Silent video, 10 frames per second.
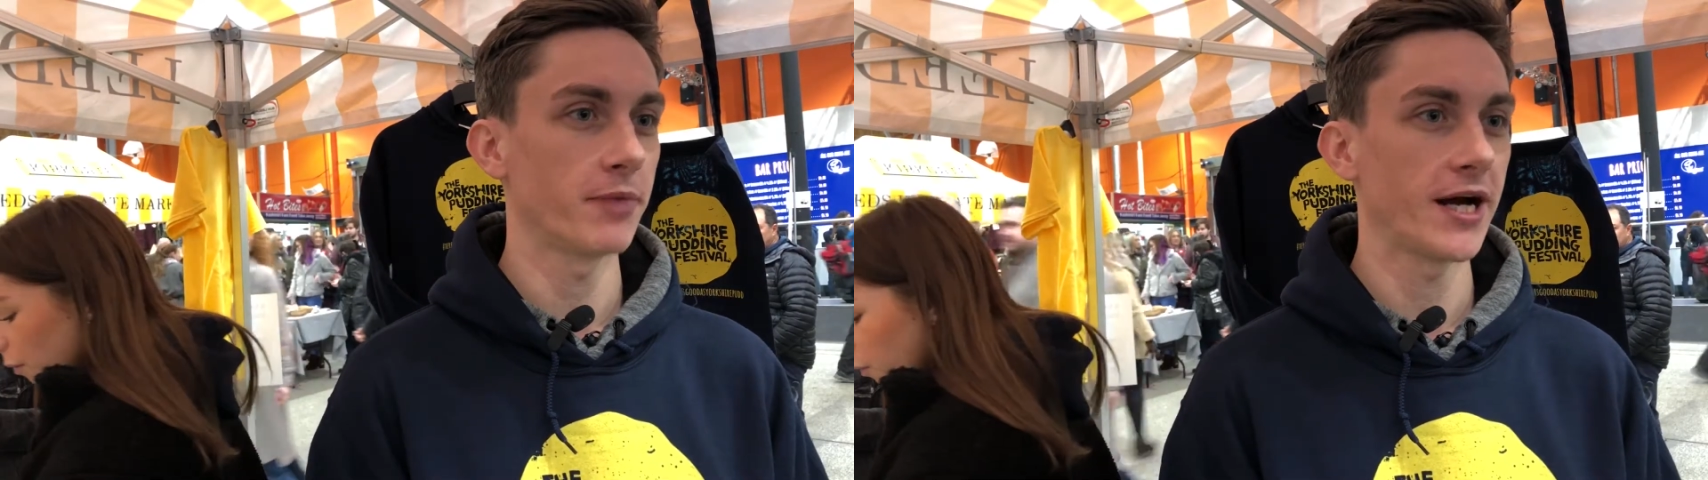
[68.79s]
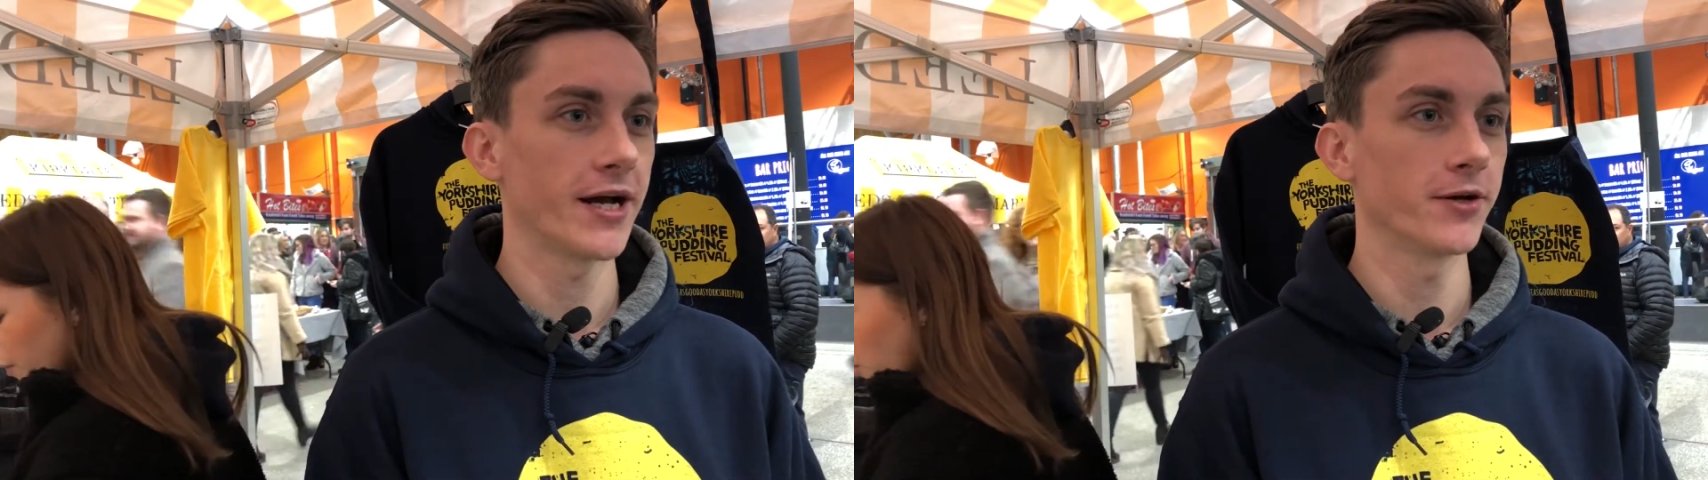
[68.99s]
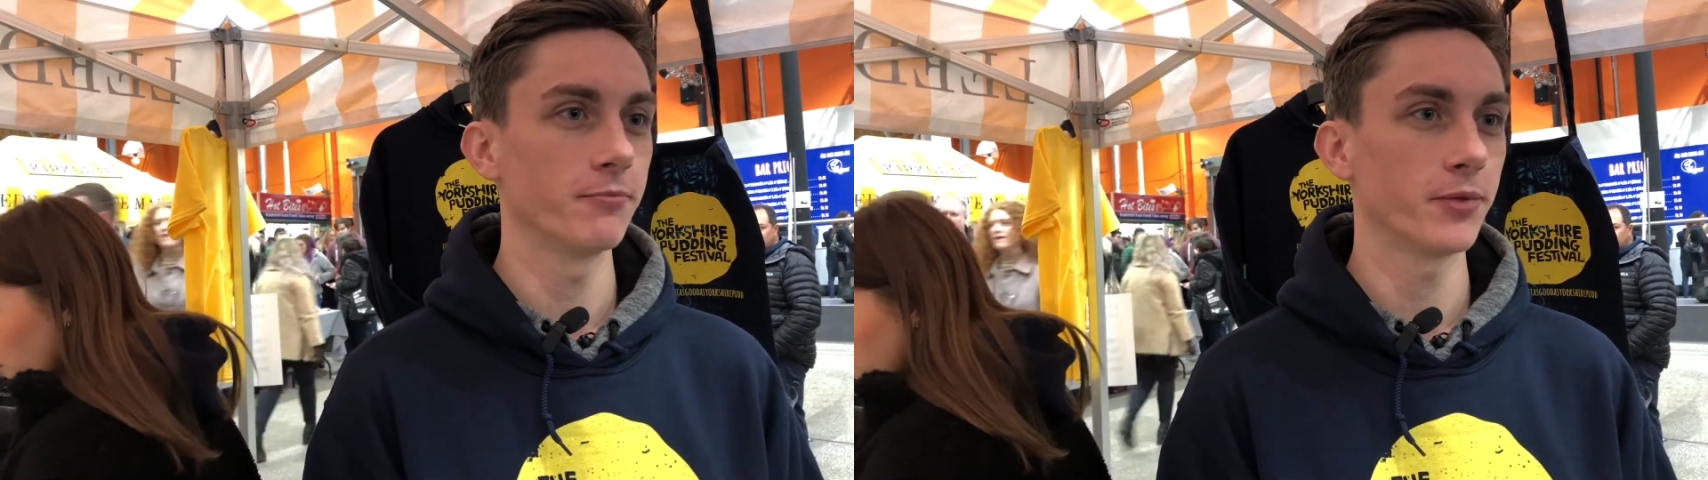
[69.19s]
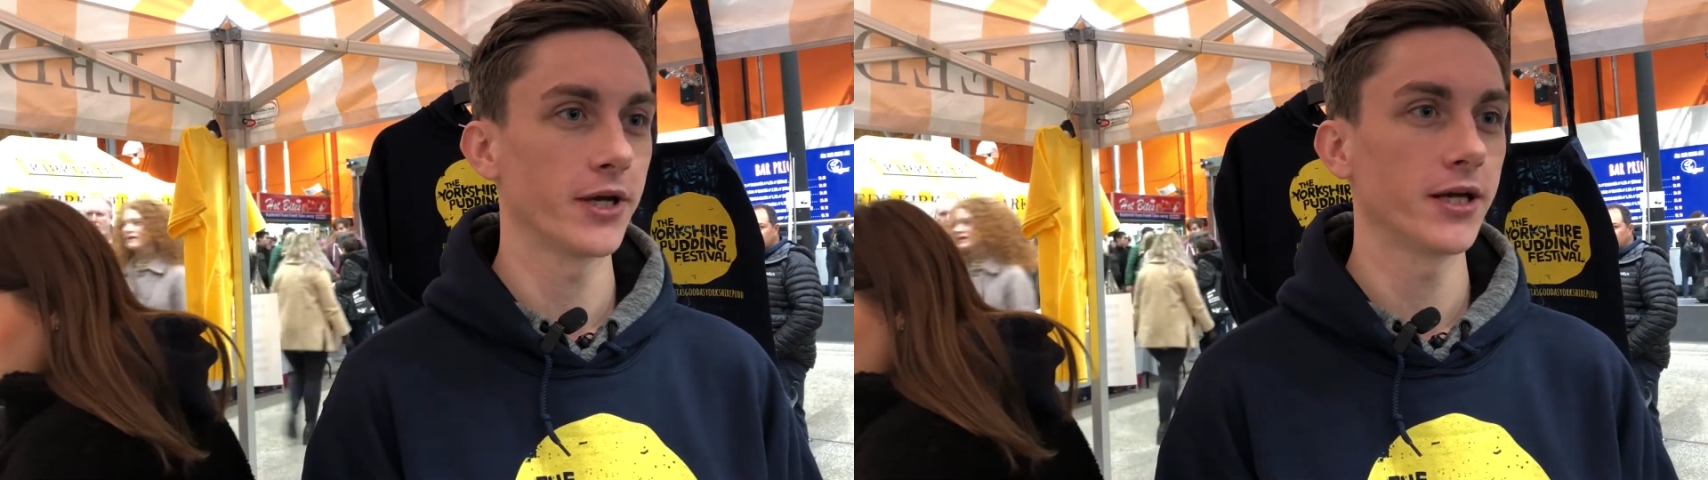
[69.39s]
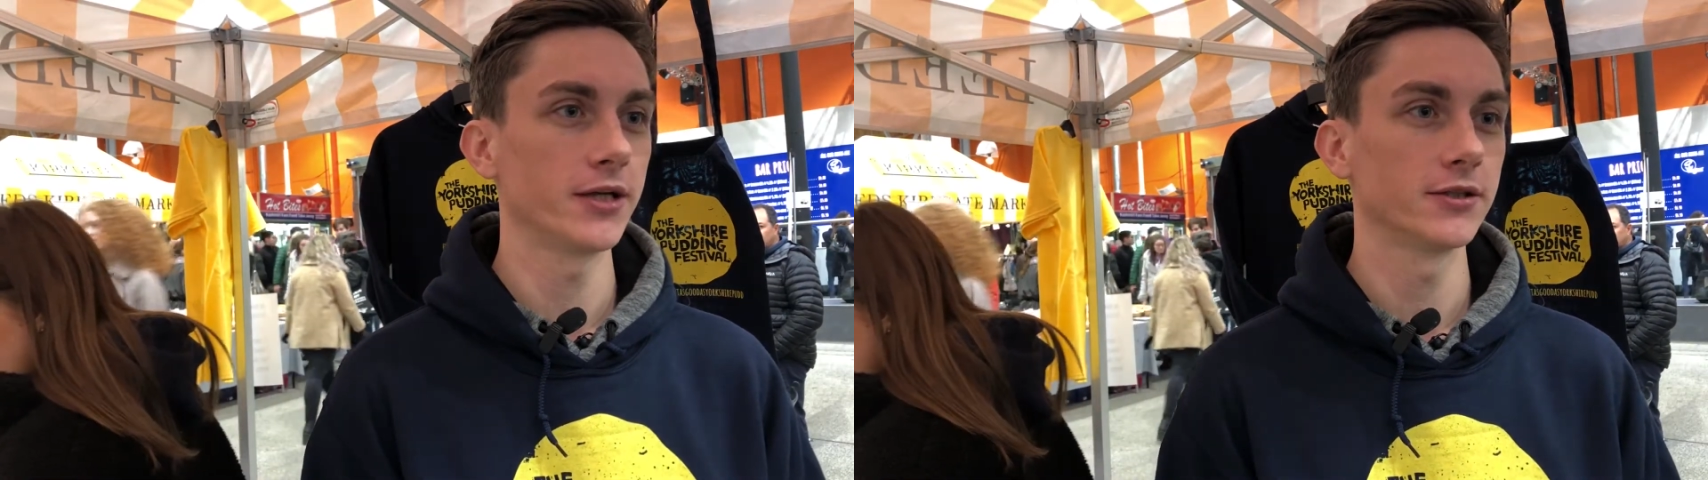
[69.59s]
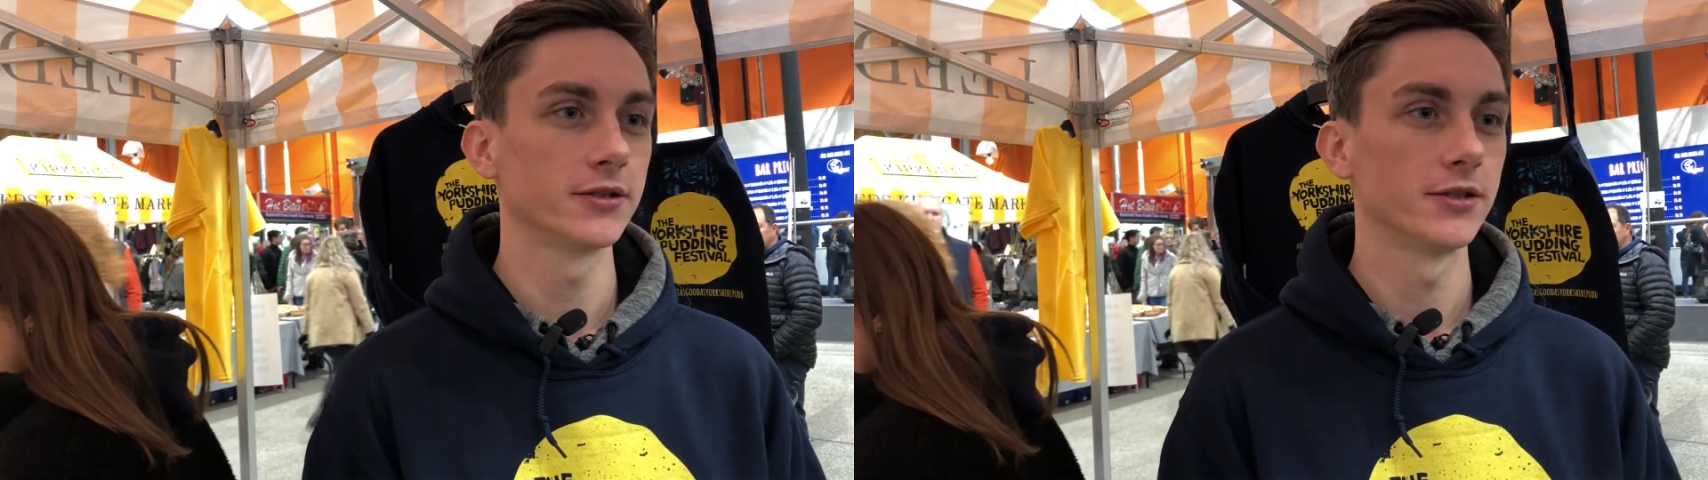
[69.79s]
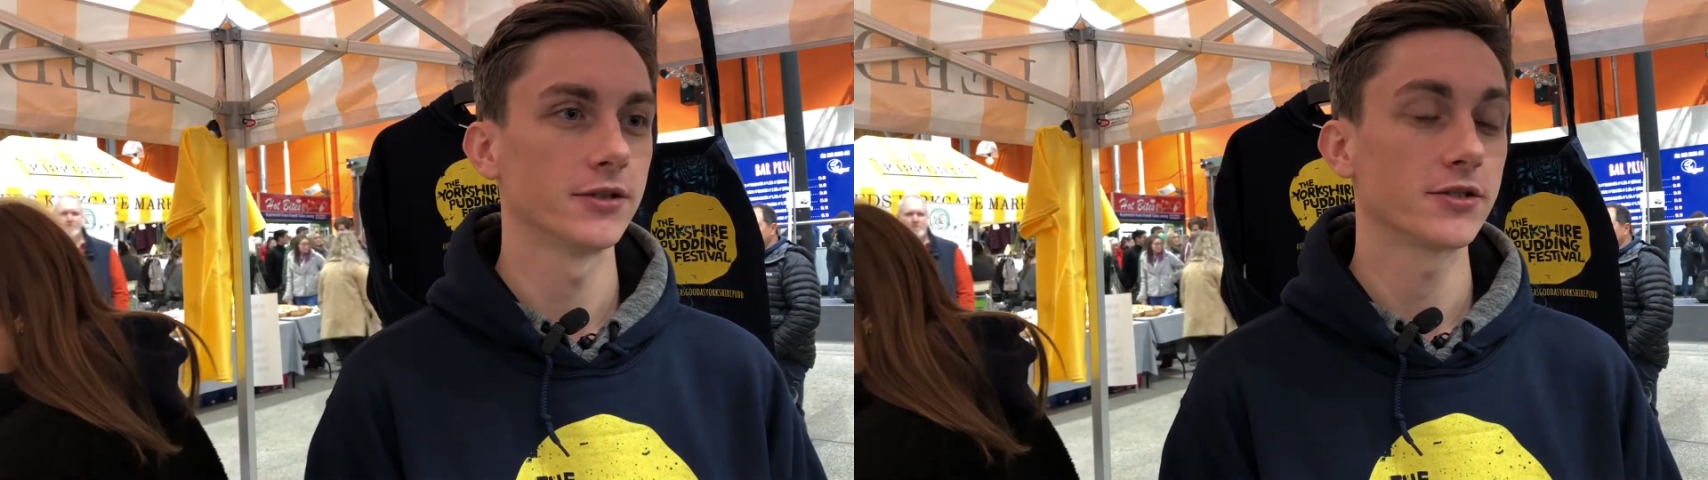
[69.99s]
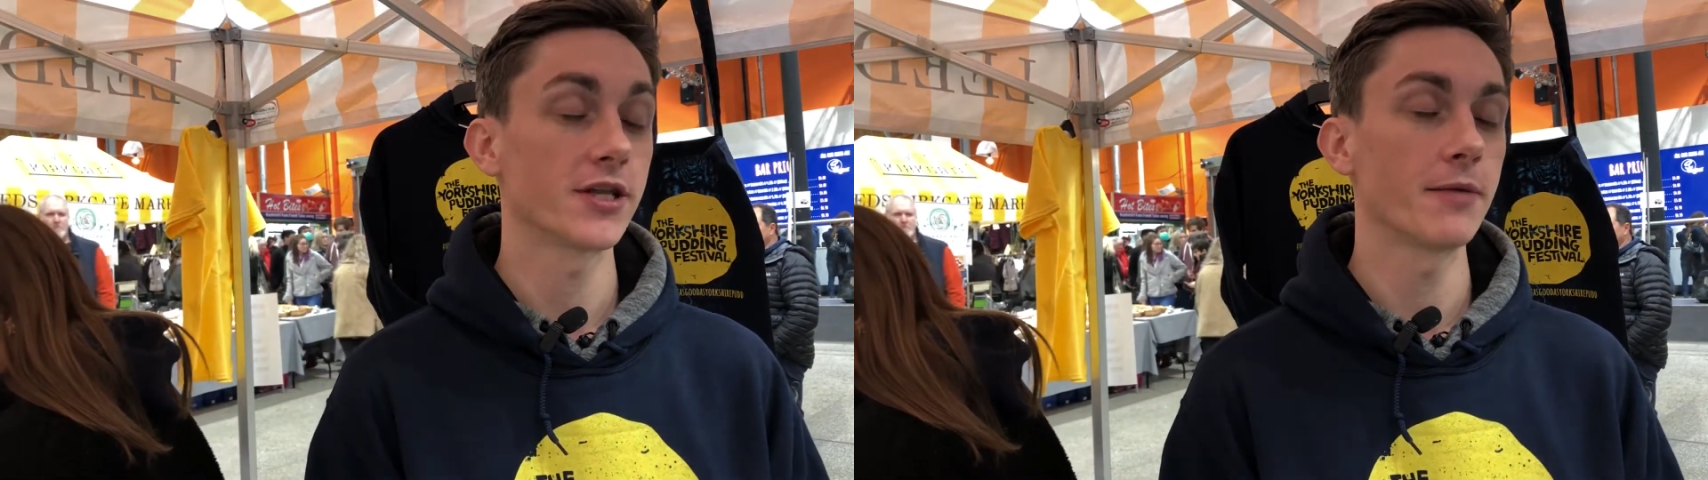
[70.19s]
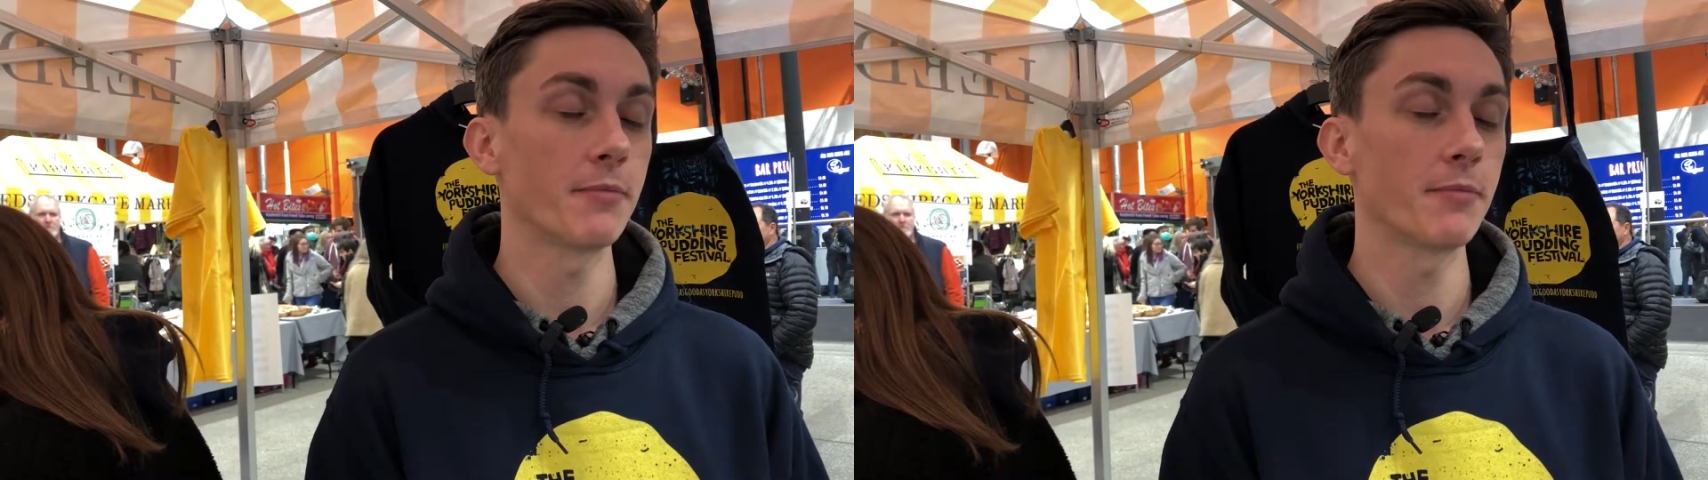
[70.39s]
Pie Company. So they